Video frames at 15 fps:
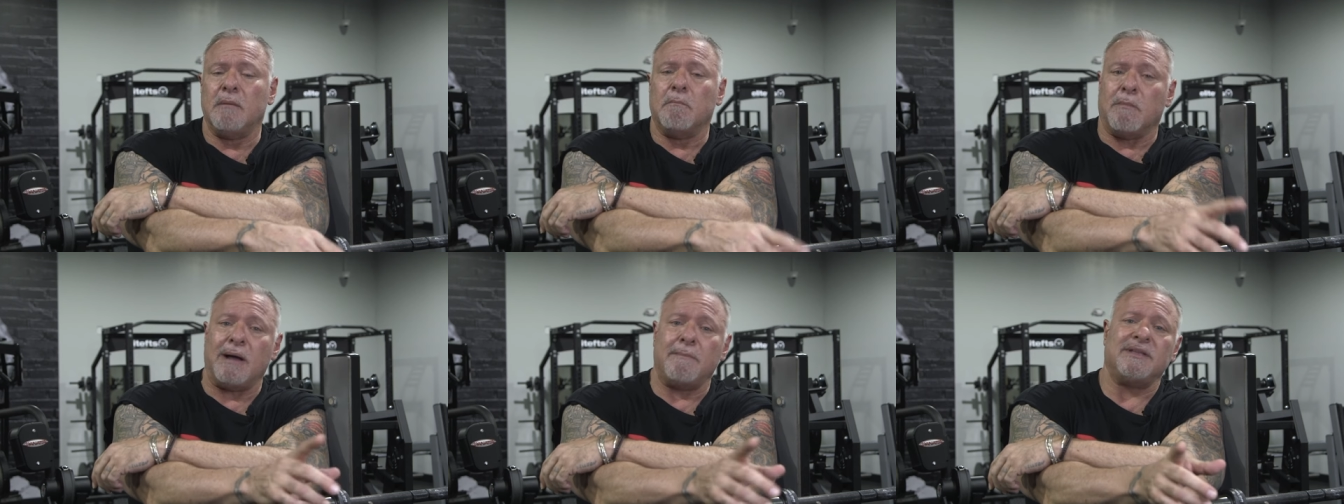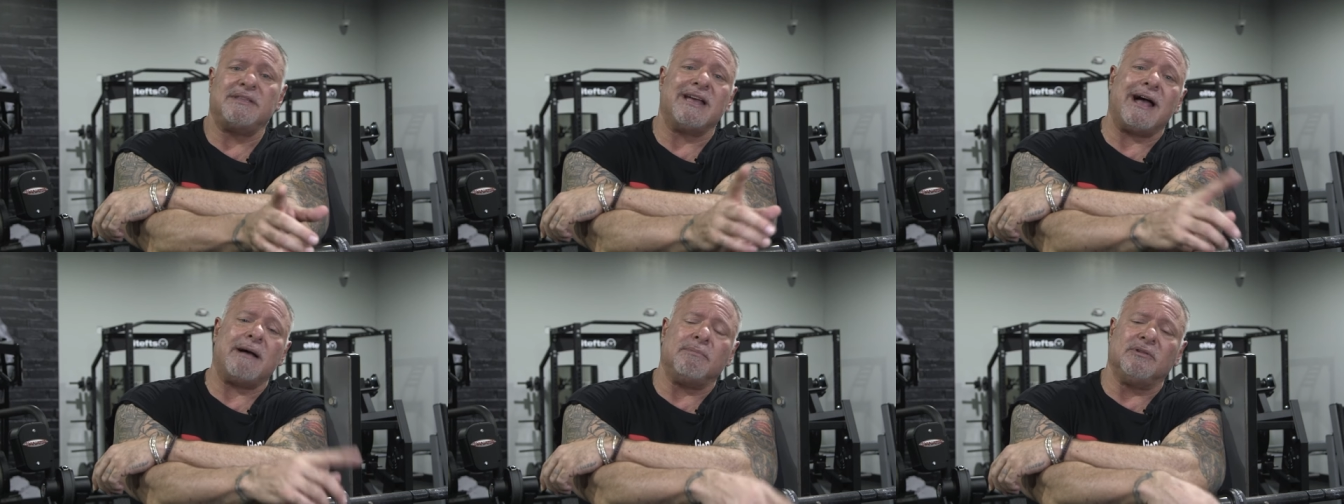my
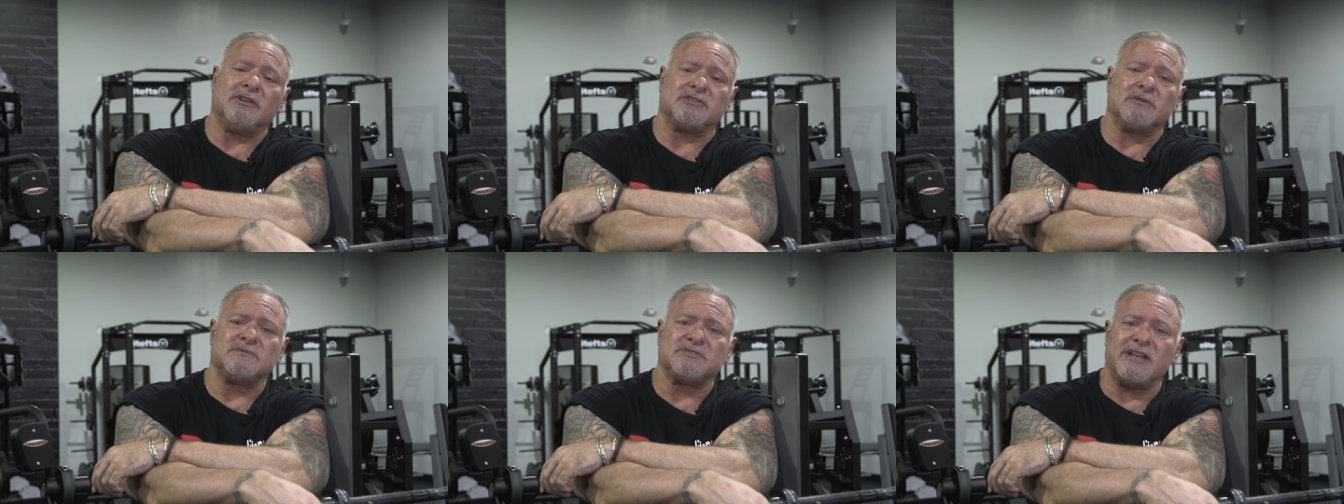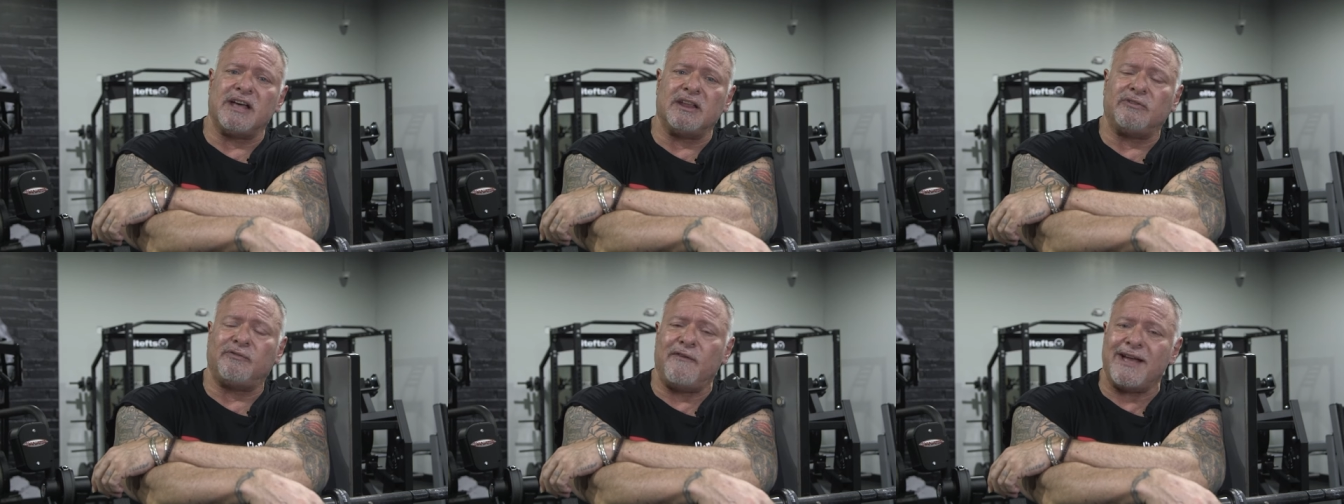metabolism's
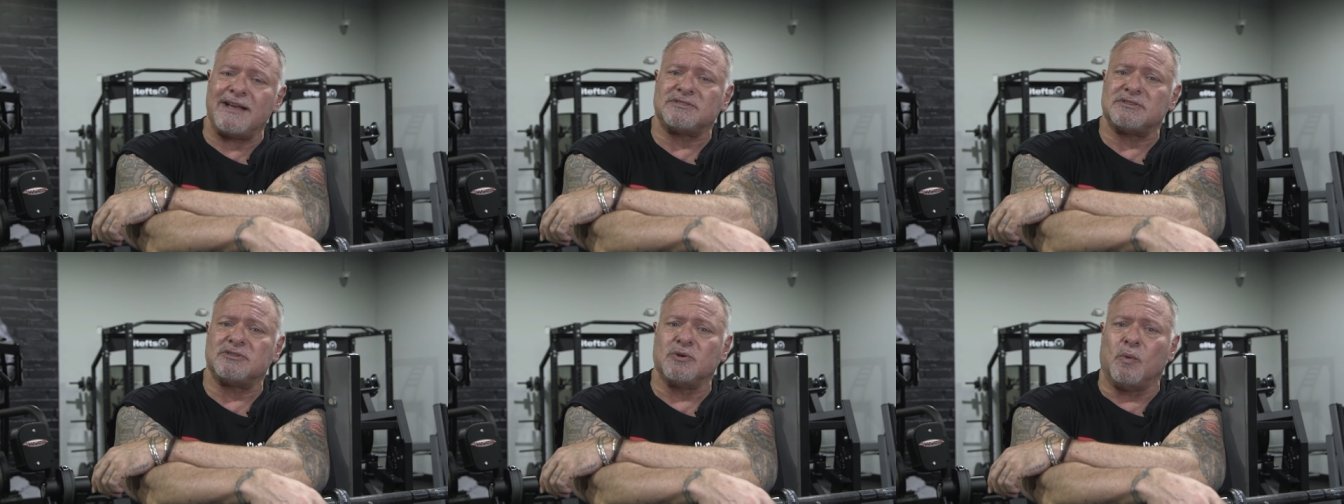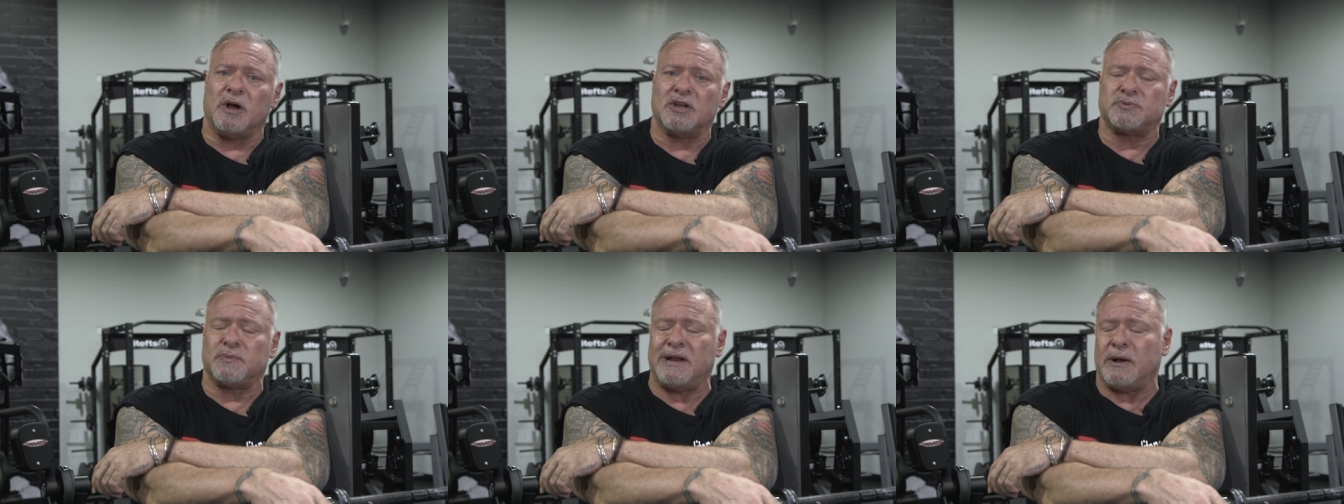not as fast as it
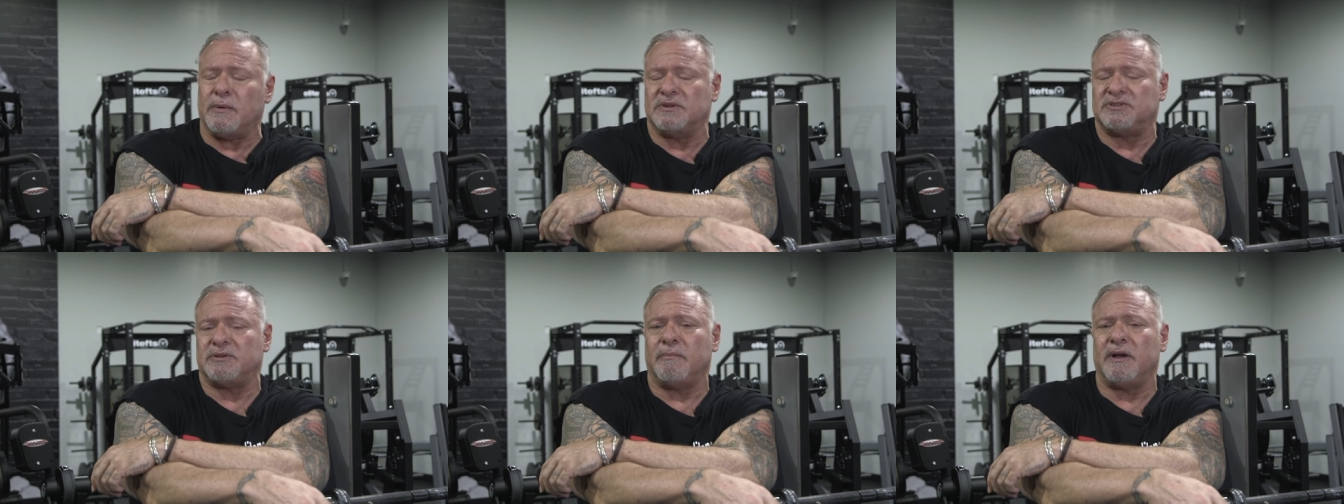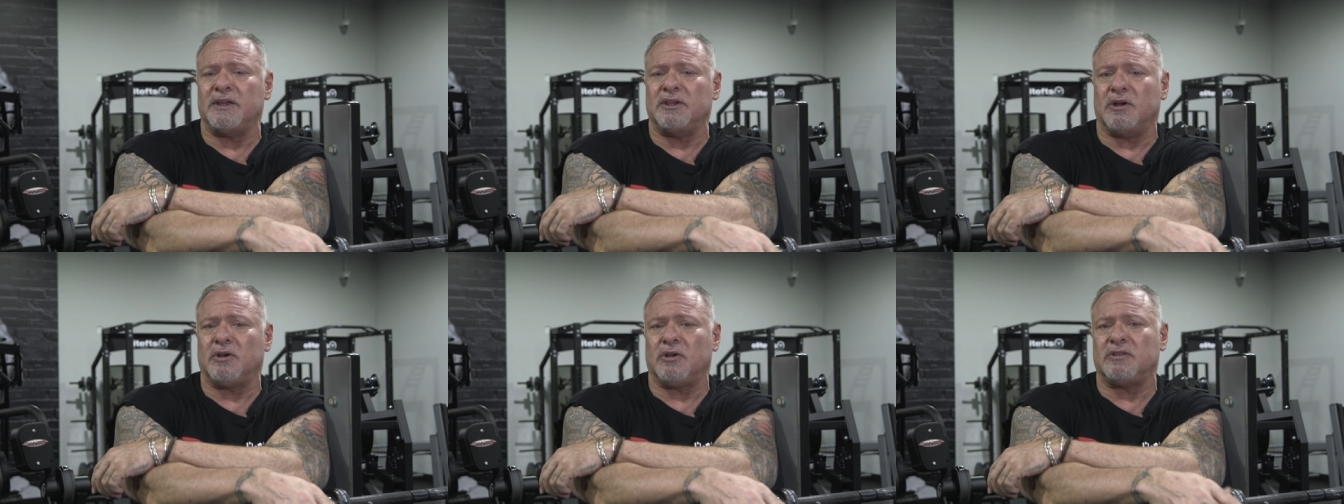was when I was in my
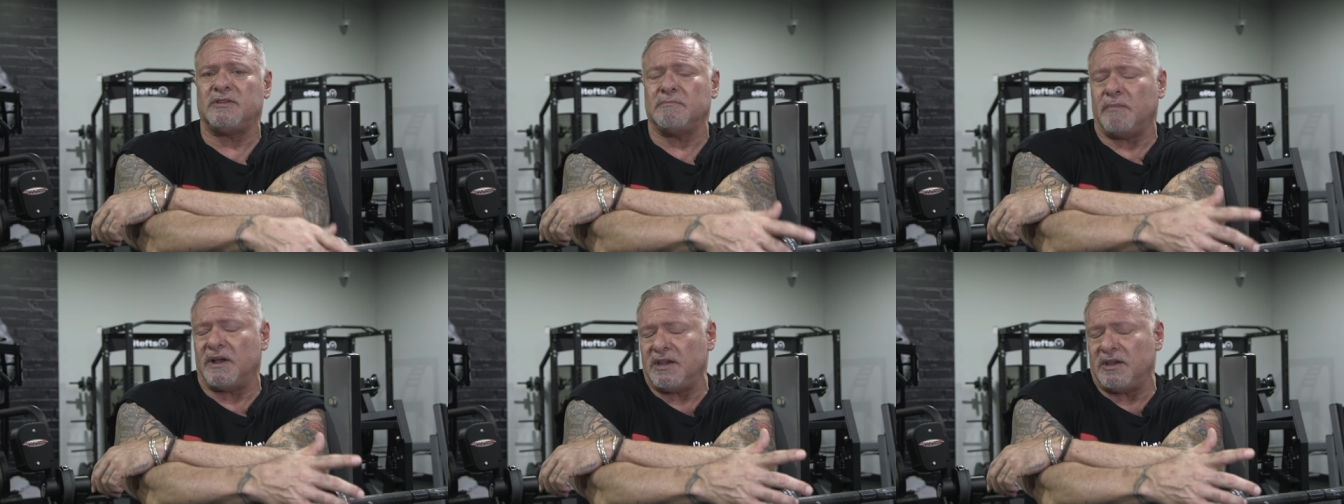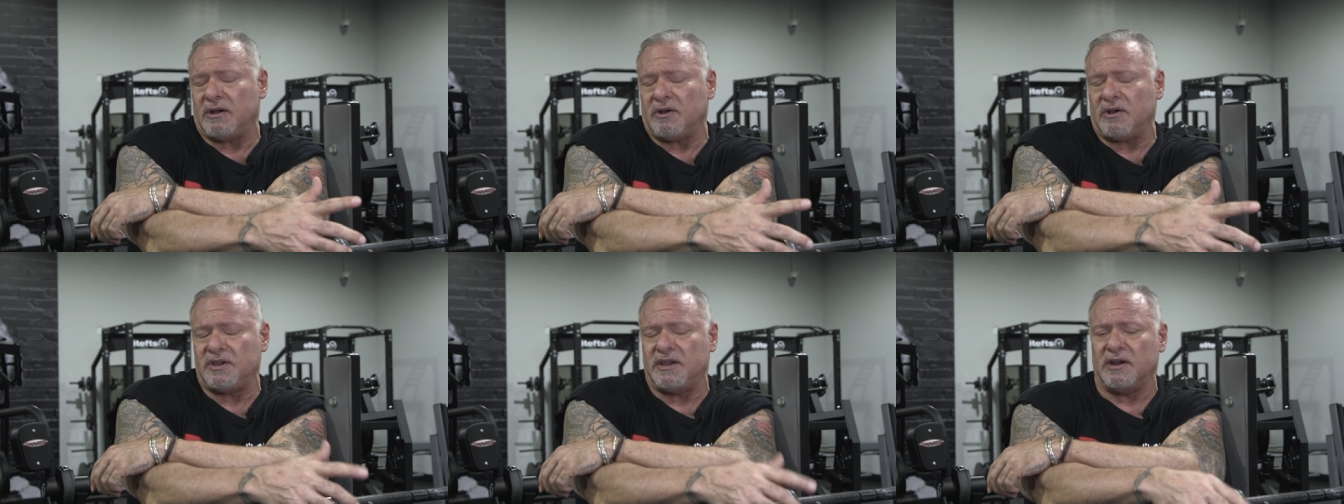younger, my
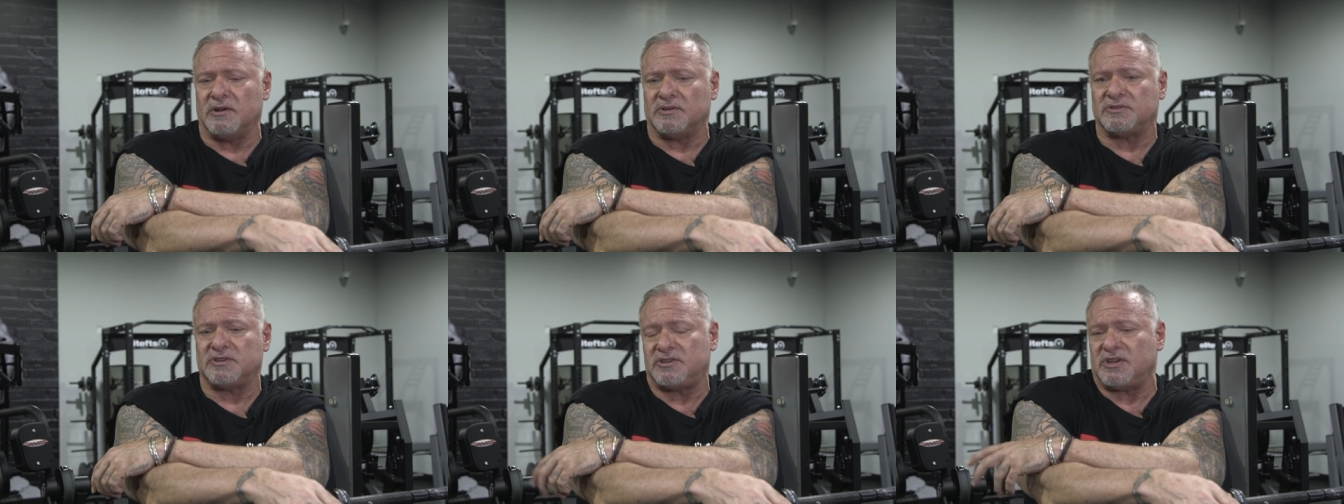younger years.